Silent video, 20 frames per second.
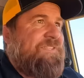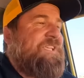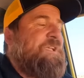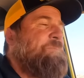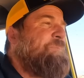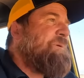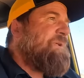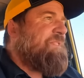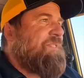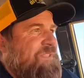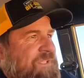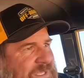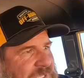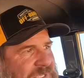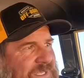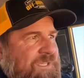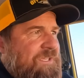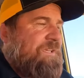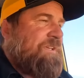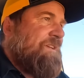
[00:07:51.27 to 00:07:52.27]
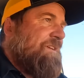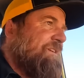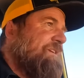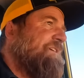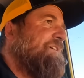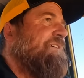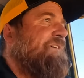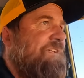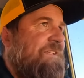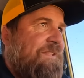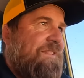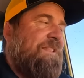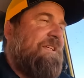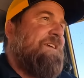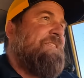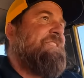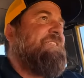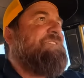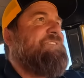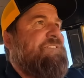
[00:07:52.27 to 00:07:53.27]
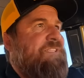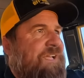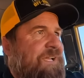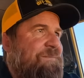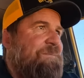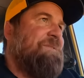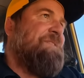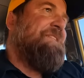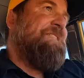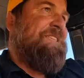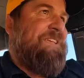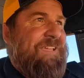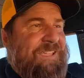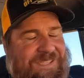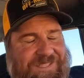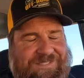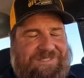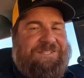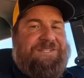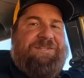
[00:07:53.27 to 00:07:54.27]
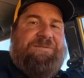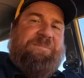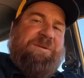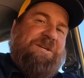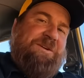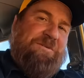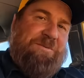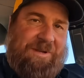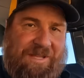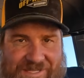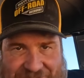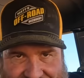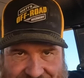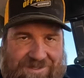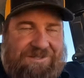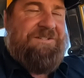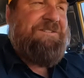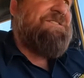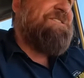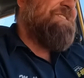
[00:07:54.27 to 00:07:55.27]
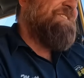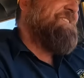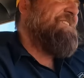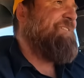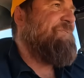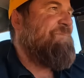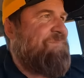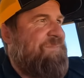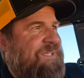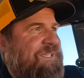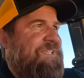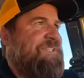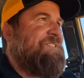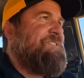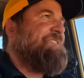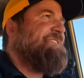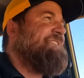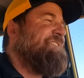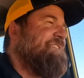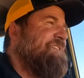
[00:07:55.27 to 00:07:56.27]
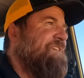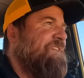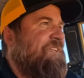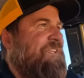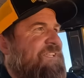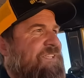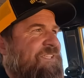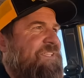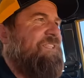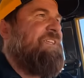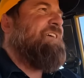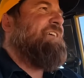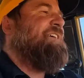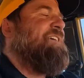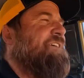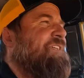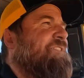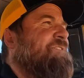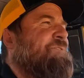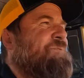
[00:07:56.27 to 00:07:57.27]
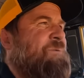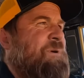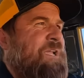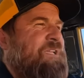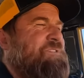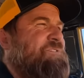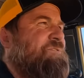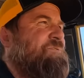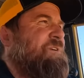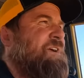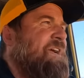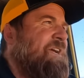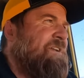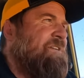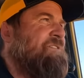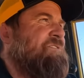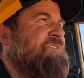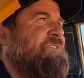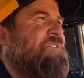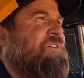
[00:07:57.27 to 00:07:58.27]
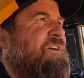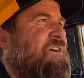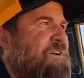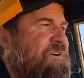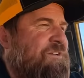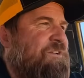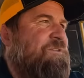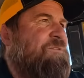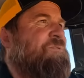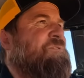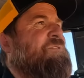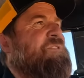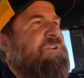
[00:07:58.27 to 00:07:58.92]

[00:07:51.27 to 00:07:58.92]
Typically, like this time of the day, it's gonna be a razor because uh, the razor riders are hardcore.